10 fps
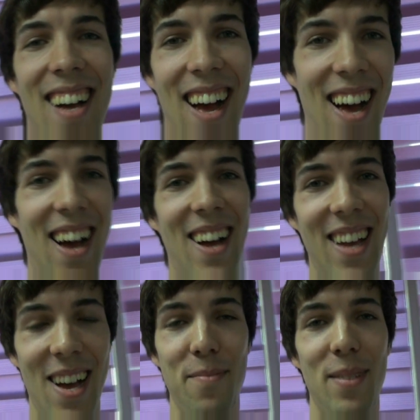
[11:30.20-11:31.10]

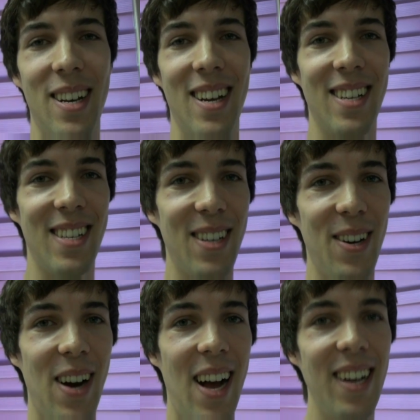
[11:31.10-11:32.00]
Yeah, but
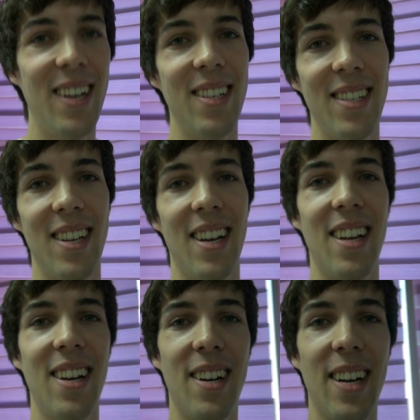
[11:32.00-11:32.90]
so I got
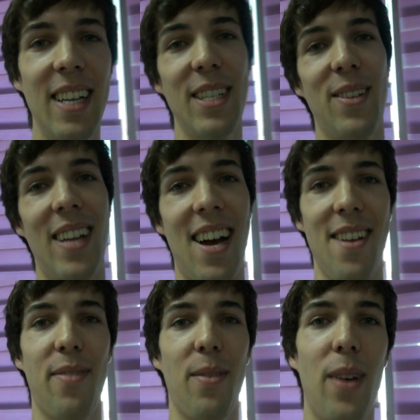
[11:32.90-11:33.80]
another lease on
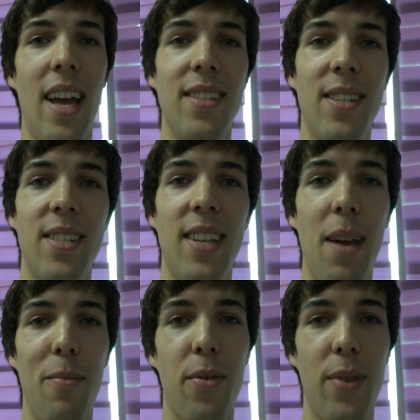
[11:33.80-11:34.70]
life, and we entered
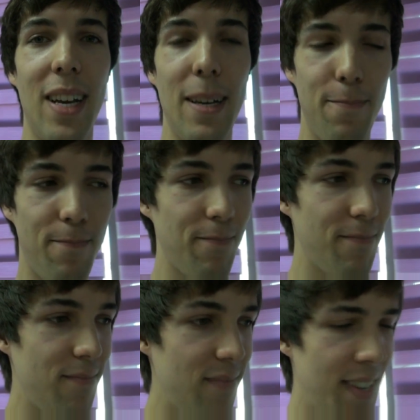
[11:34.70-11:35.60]
game 3.
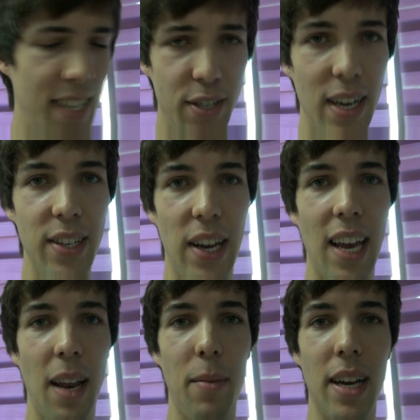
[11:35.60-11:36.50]
He tried to
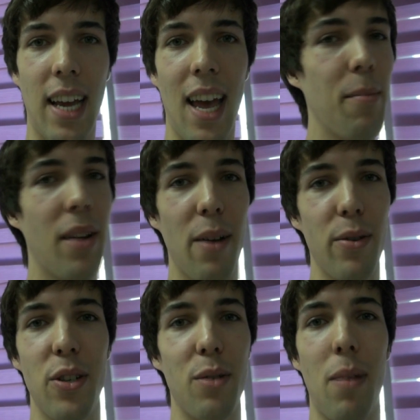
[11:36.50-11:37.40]
cannon me again, but I
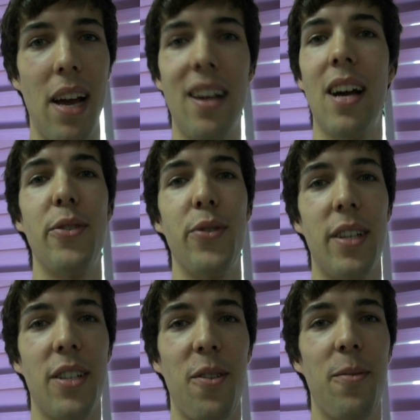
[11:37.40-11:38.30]
was just blind
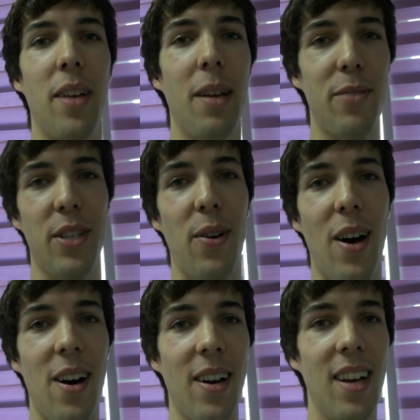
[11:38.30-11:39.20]
countering him so
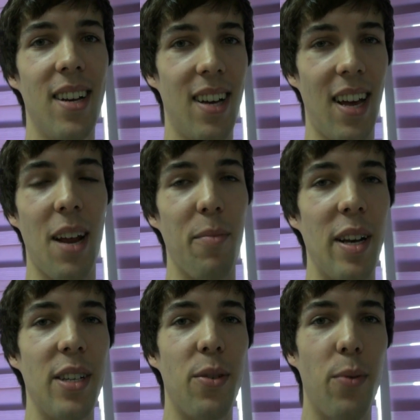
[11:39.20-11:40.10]
hard, and I
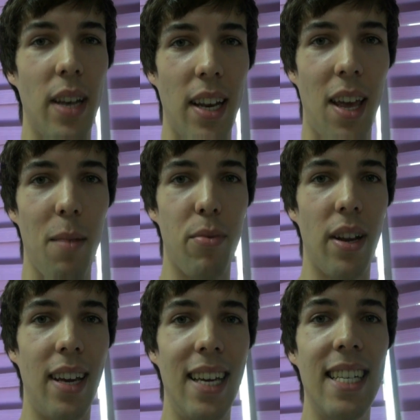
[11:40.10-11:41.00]
managed to win that game
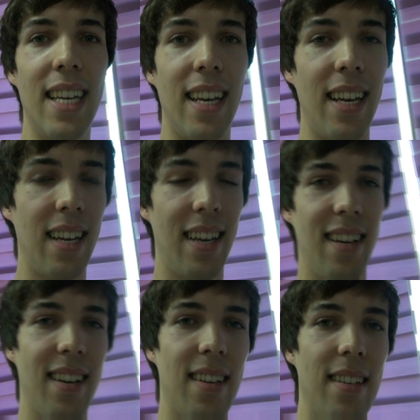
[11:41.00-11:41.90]
pretty easily.
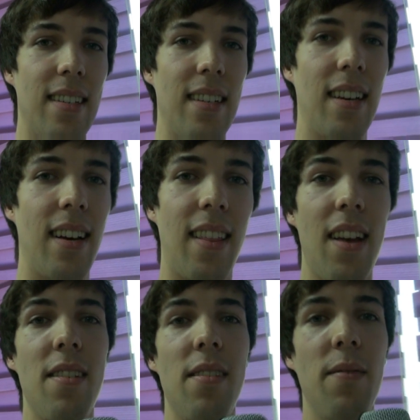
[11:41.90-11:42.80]
And
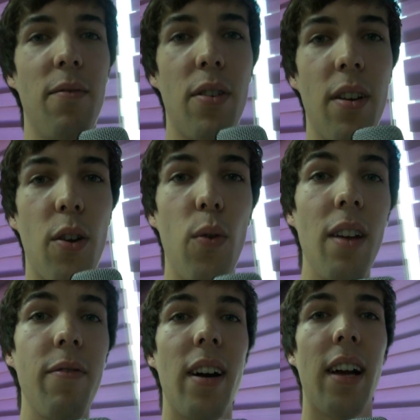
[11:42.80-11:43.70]
then for the
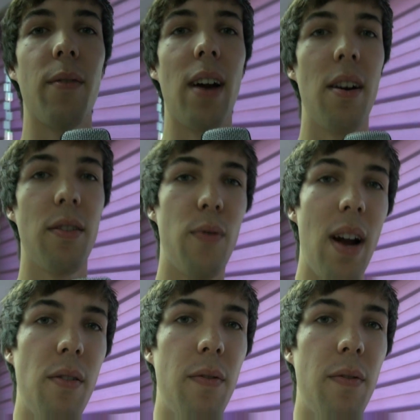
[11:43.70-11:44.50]
qualifying round, round